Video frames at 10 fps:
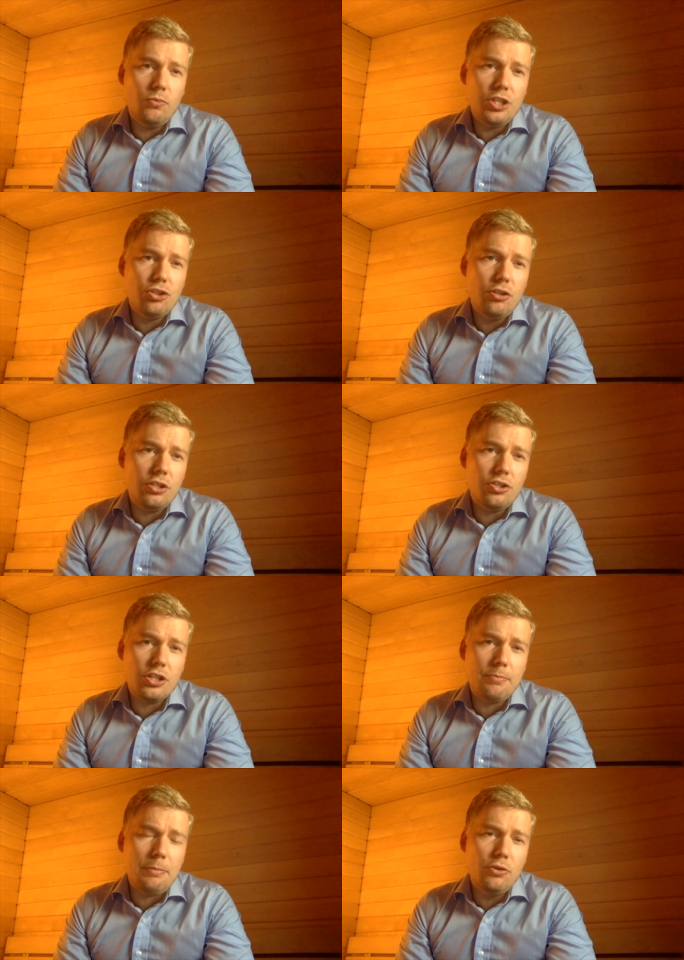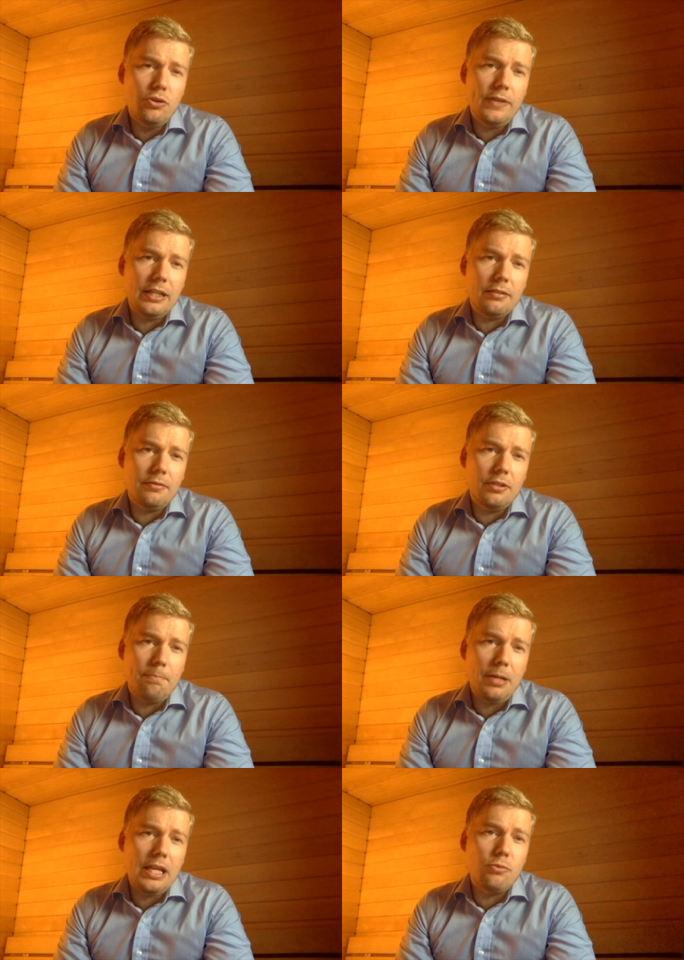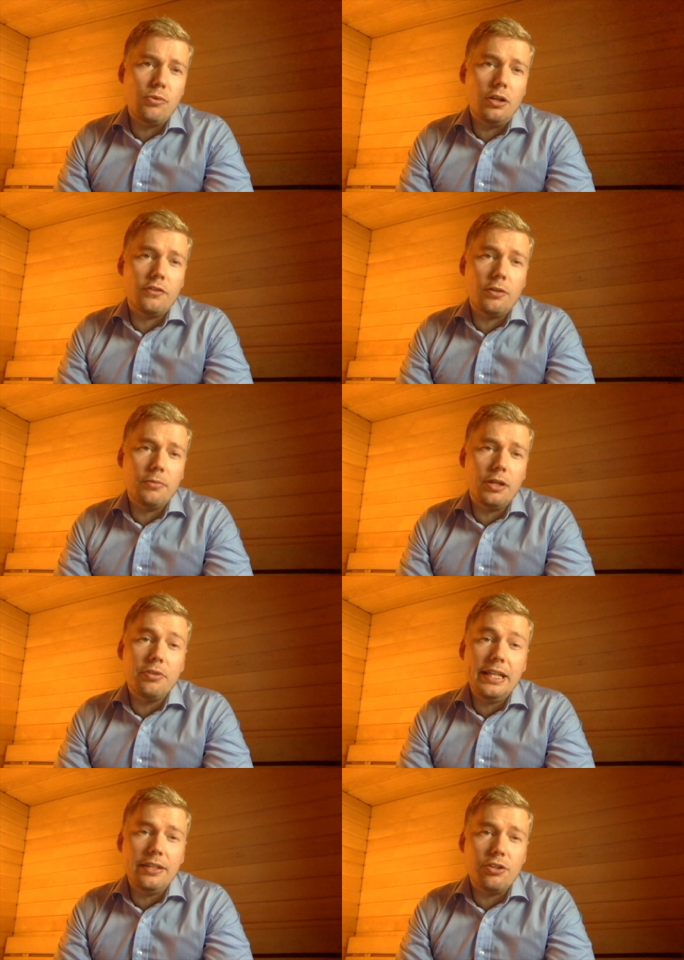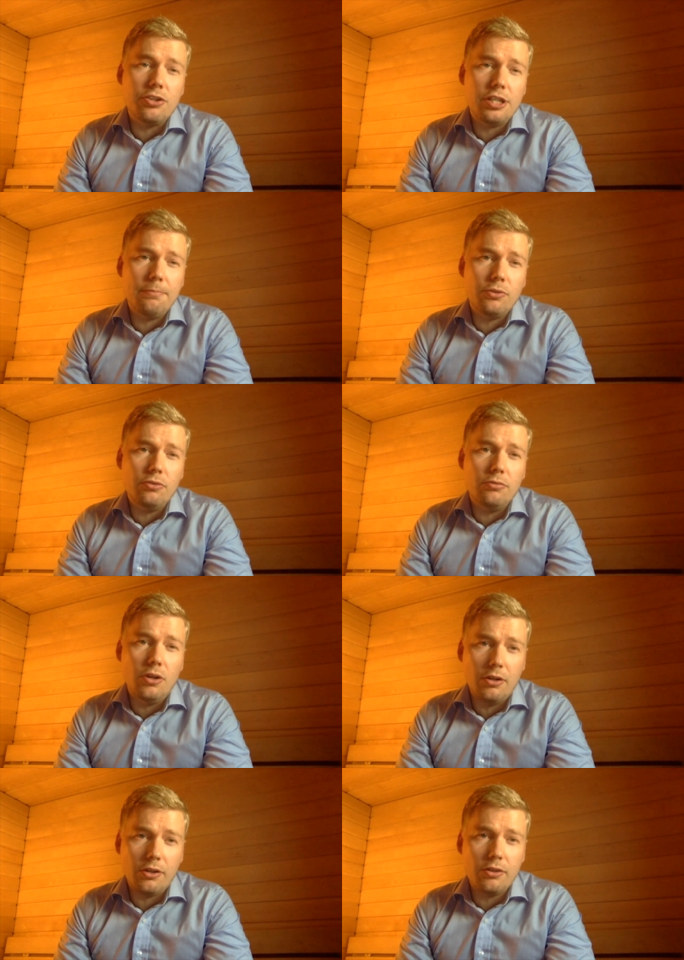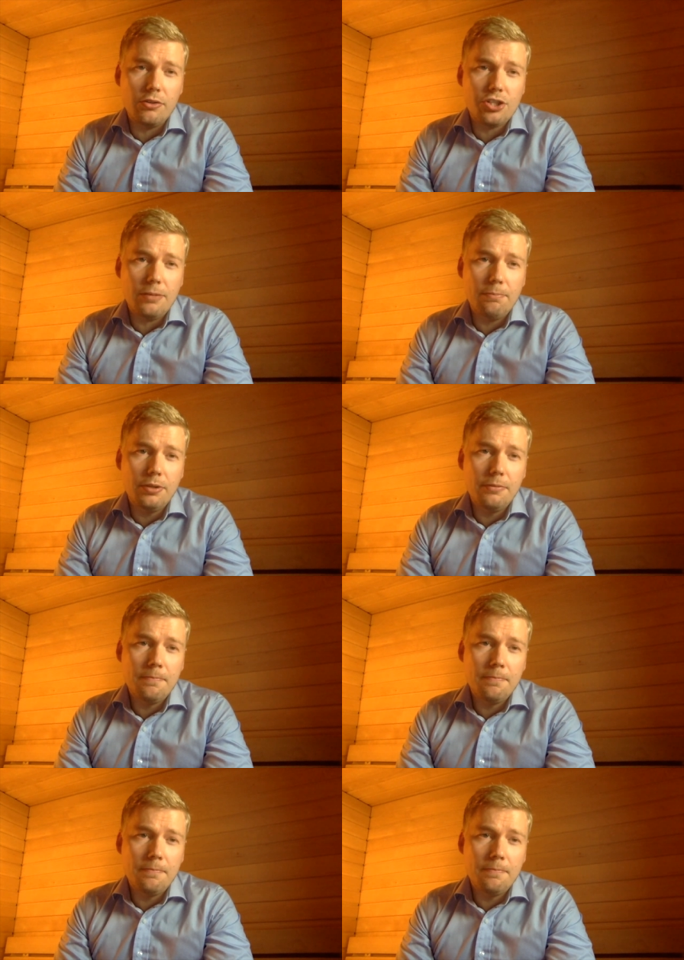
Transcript: we shouldn't just be moving the paywall from readership to authorship.